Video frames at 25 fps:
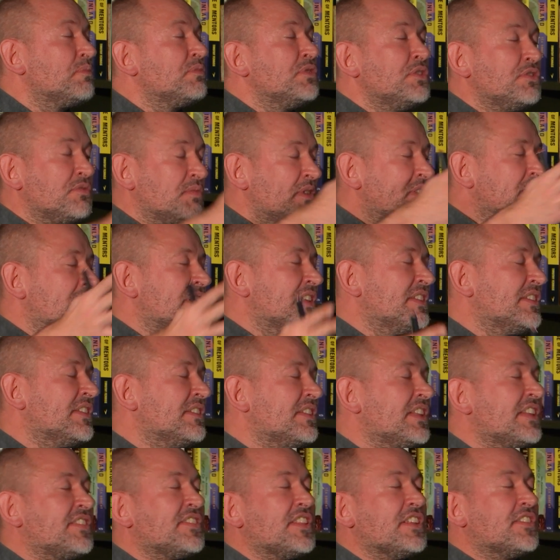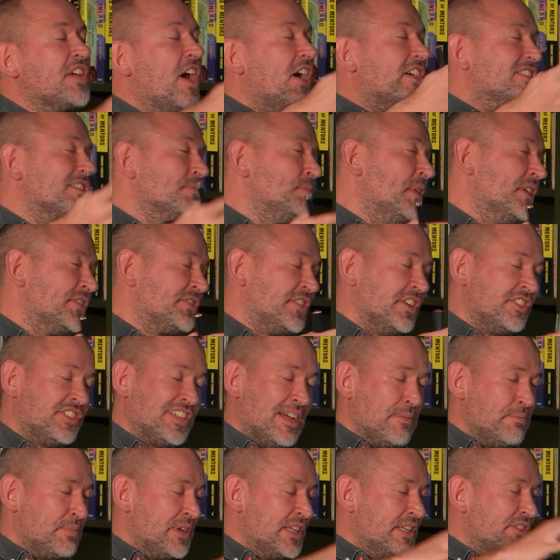it's the Taskmaster,
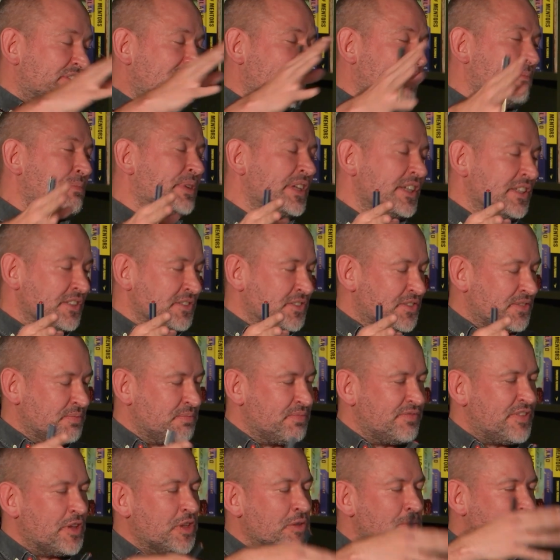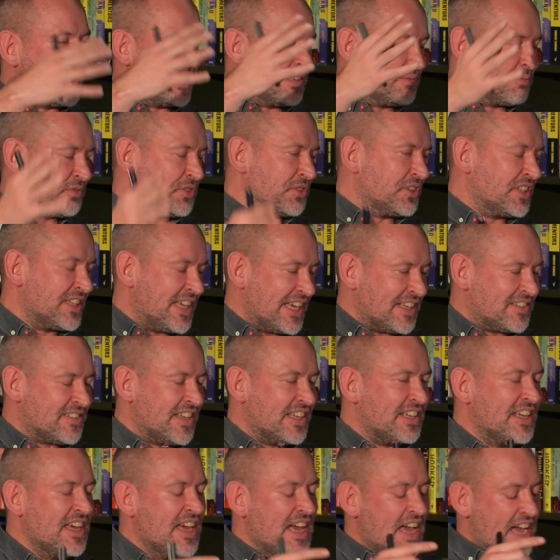Champion of Champions, filming sort of kicks
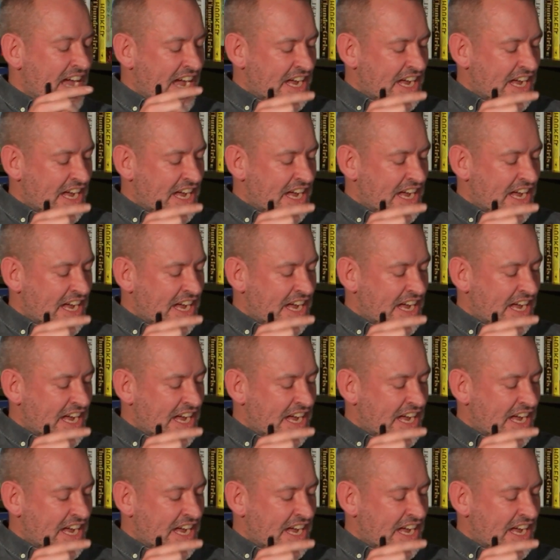in.